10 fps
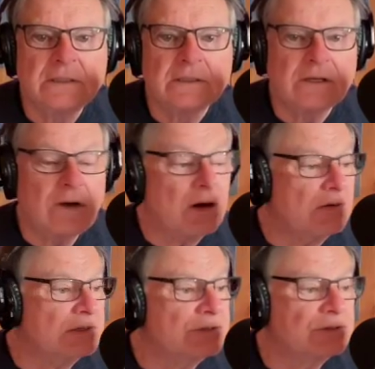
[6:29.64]
car
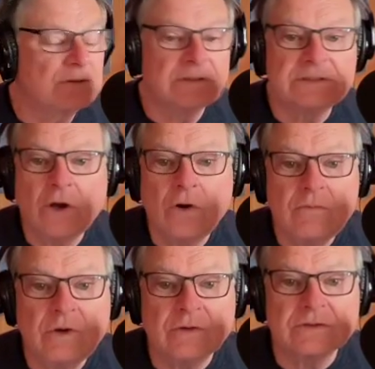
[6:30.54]
insurance,
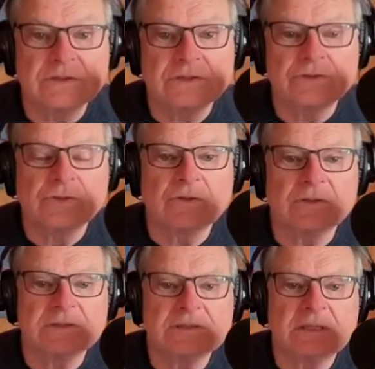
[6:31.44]
homeowners
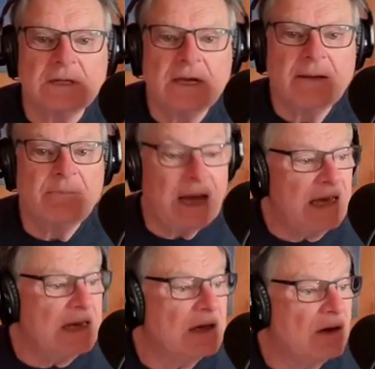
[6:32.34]
insurance.
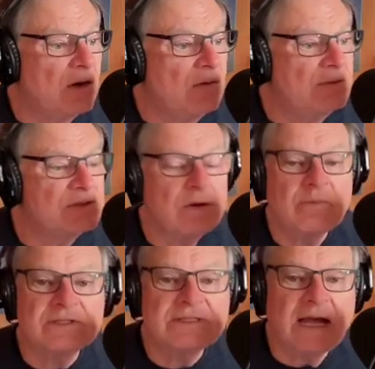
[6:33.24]
Buying a home is
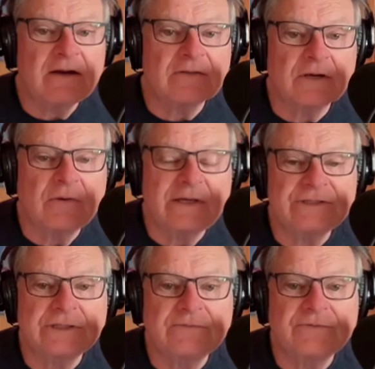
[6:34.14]
almost out of the
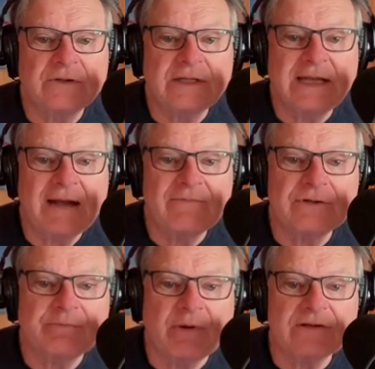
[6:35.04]
question for the
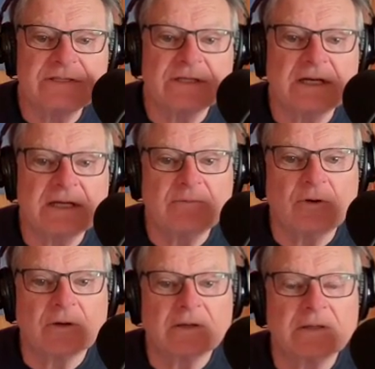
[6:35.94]
average person
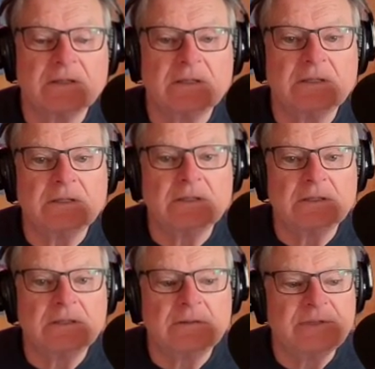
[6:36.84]
anymore
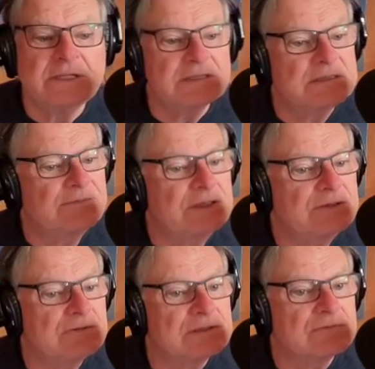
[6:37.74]
because of
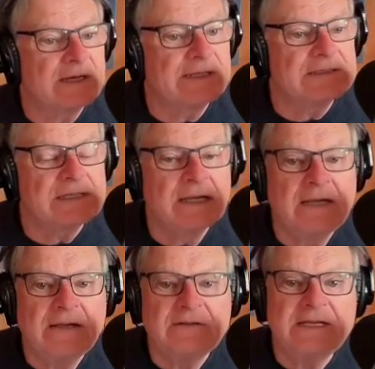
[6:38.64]
interest rates.
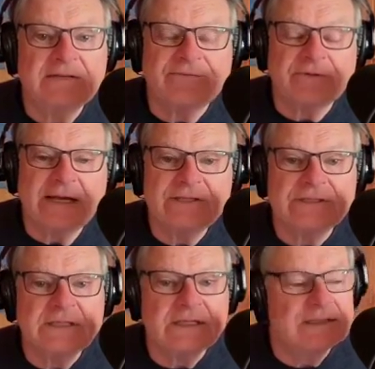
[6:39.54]
The
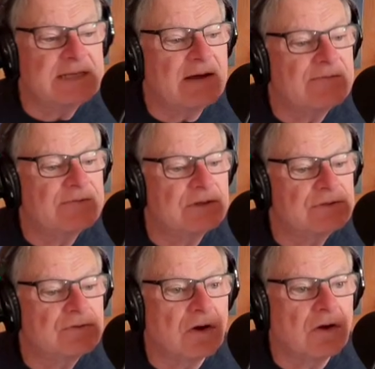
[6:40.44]
inflation is out of
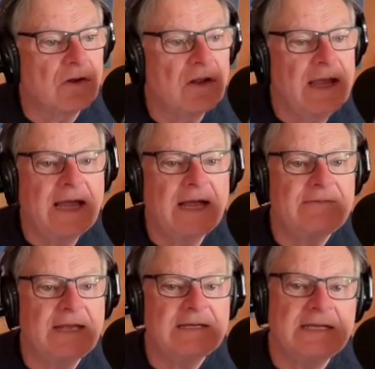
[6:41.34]
control, and
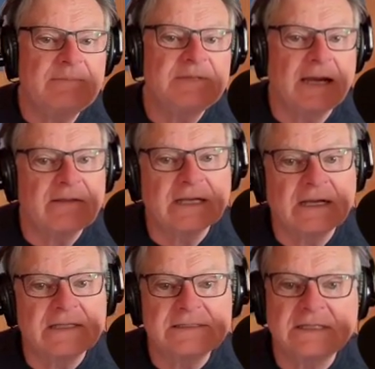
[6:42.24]
they keep telling
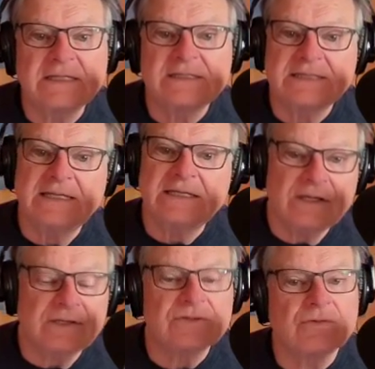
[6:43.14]
us that it's in
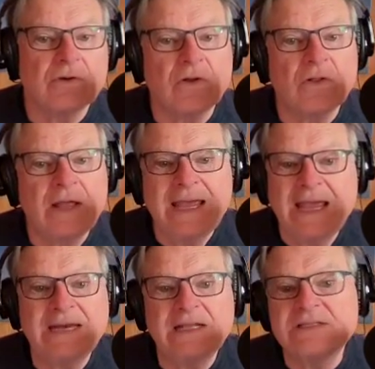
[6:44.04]
control,
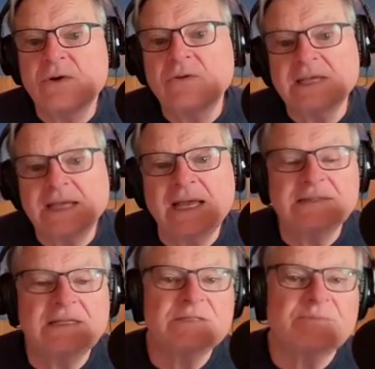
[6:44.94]
and it's only
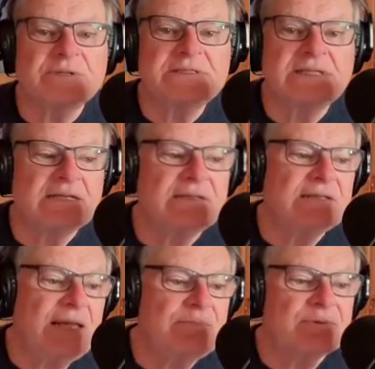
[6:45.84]
at this percent and
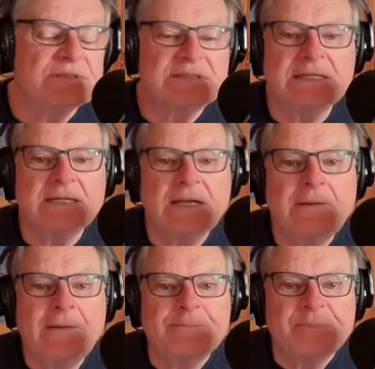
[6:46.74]
that percent,
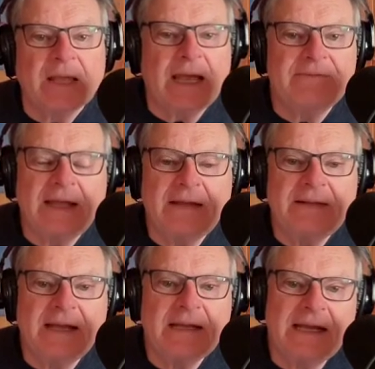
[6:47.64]
and then
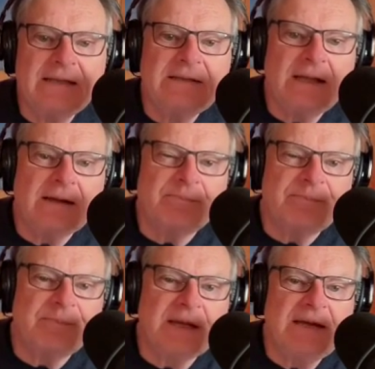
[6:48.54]
they end up
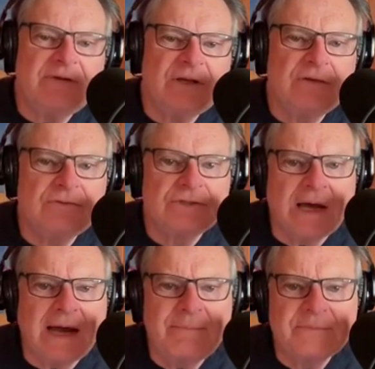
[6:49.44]
giving you
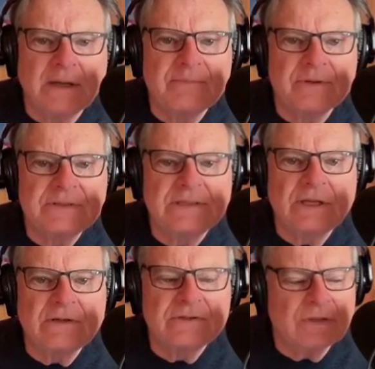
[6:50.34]
job numbers
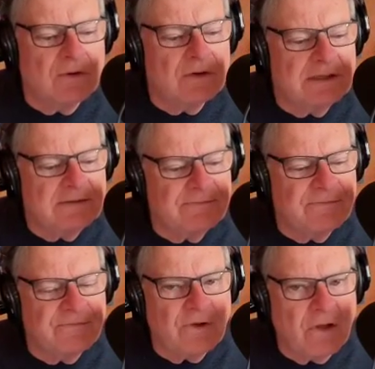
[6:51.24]
that are totally
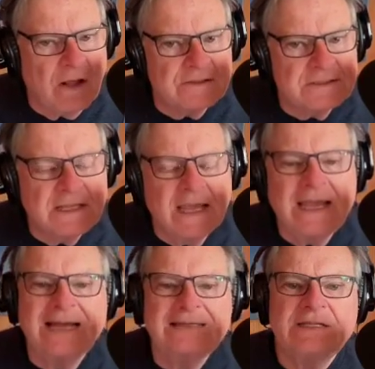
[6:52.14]
false,
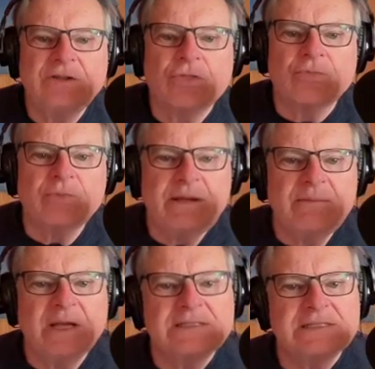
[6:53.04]
and then 3
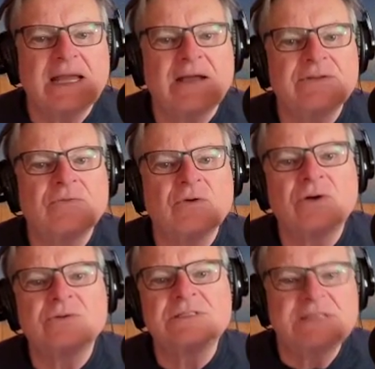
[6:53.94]
months down the
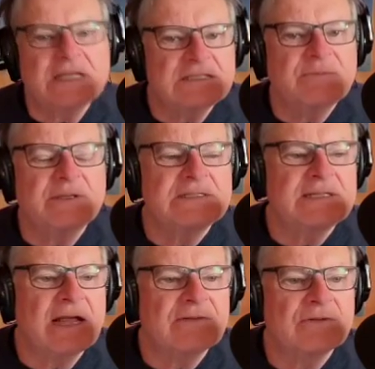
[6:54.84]
road, 6 months
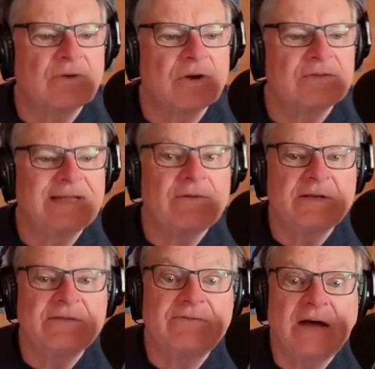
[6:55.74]
down the road, they
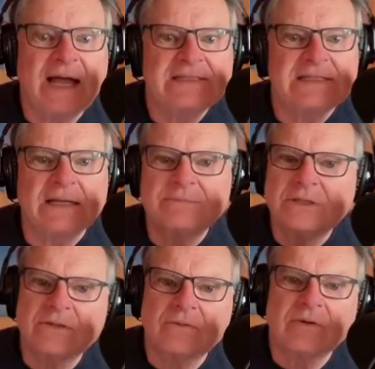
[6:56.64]
revise them
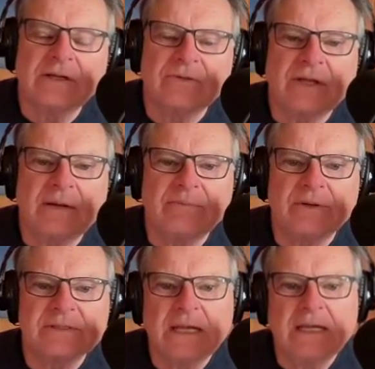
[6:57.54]
to the real
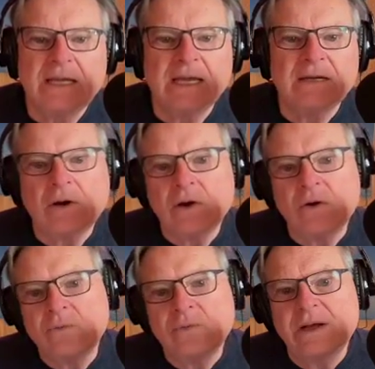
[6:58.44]
numbers, and
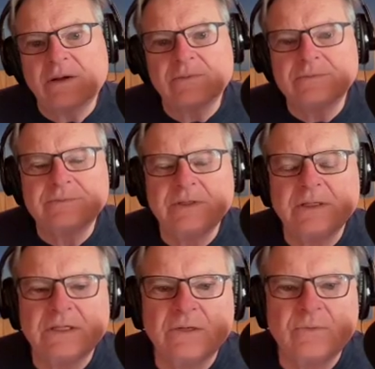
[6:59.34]
oh, well,
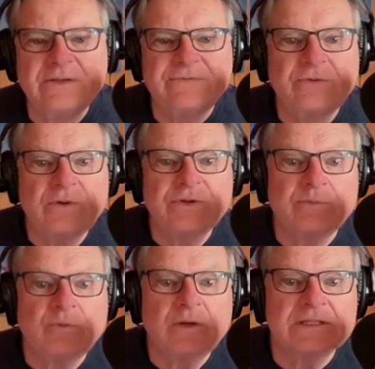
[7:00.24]
we fooled
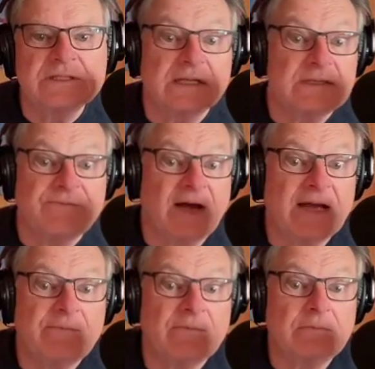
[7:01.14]
them once, let's
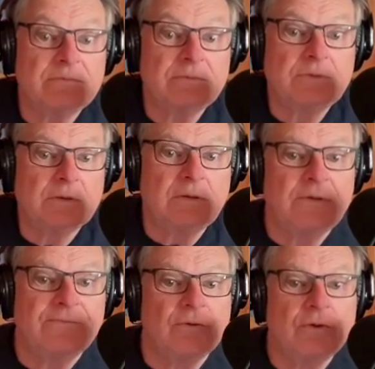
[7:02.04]
fool
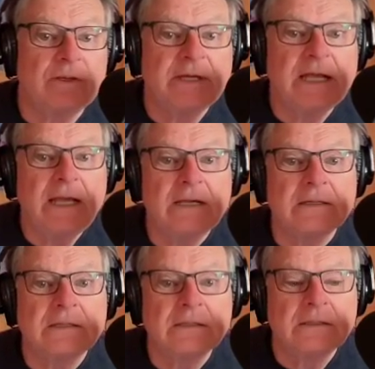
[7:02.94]
them again.
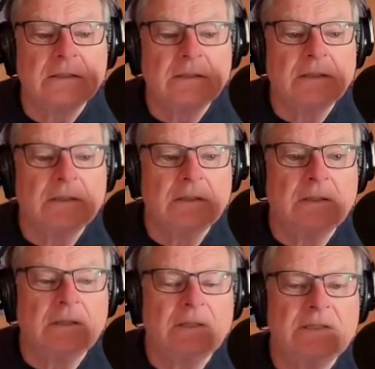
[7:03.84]

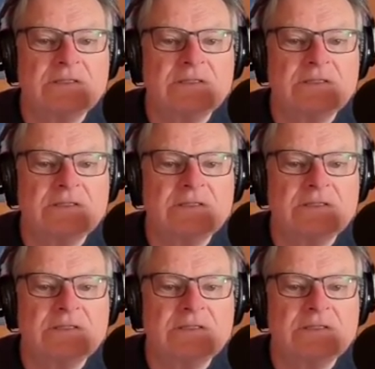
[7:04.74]
It's